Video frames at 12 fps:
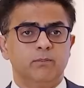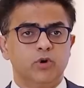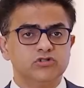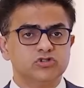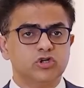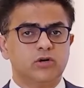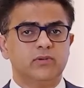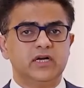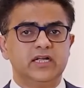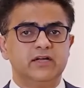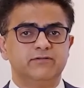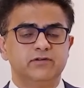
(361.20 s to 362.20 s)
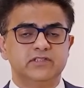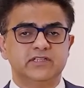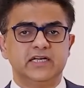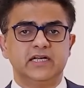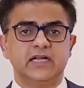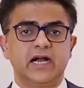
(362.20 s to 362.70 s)
most commonly if you
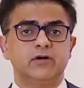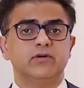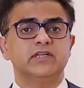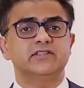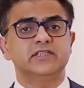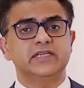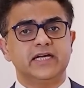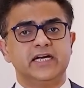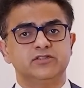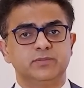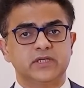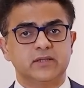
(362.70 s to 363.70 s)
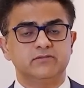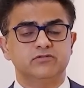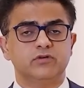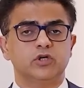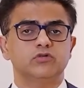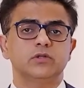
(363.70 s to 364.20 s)
see, advancing age becomes
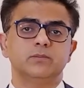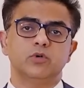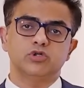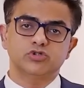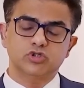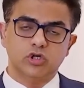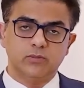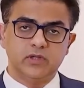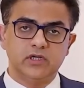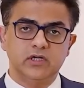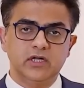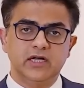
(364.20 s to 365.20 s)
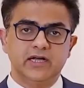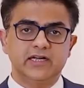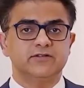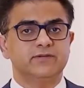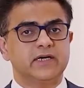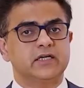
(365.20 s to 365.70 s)
one of the most common
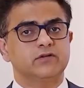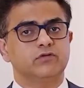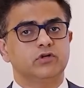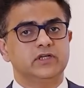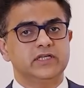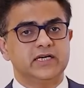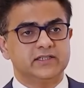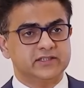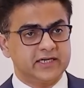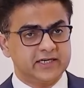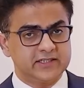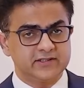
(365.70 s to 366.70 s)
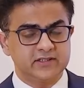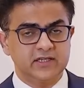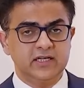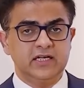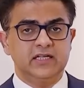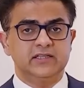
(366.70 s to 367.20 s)
risk factor for knee arthritis.
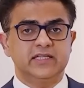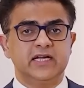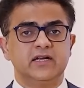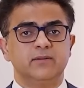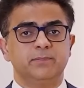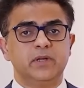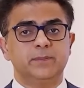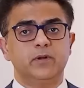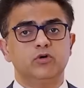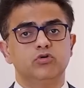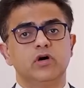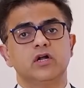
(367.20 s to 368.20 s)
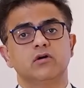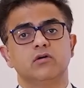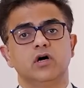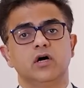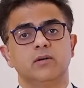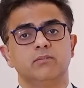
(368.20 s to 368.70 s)
Then people who
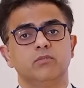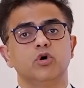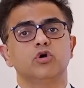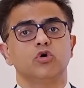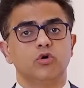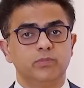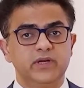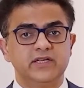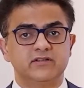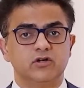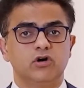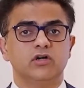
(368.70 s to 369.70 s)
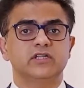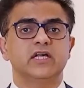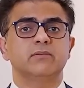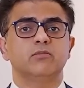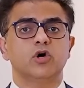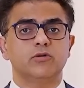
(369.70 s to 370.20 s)
are more obese or they
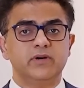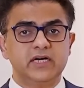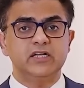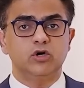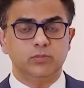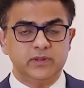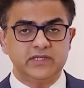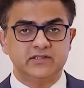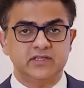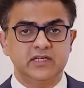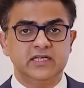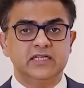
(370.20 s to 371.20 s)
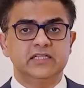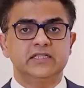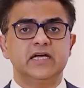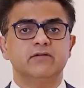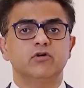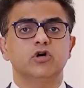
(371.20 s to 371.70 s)
are morbidly obese,
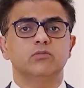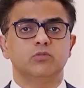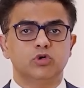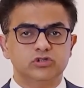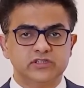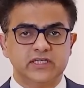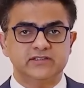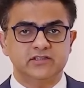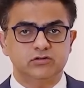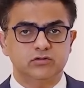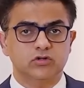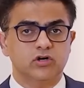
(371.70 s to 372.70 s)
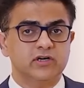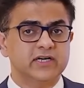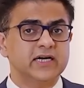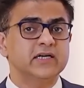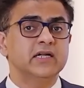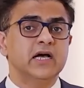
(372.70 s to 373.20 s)
they have got more chances to
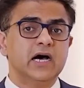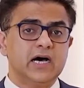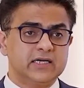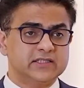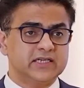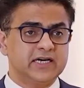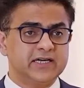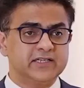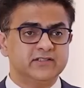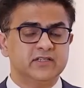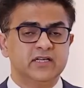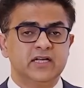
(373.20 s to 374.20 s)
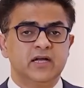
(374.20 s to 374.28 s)
contract arthritis.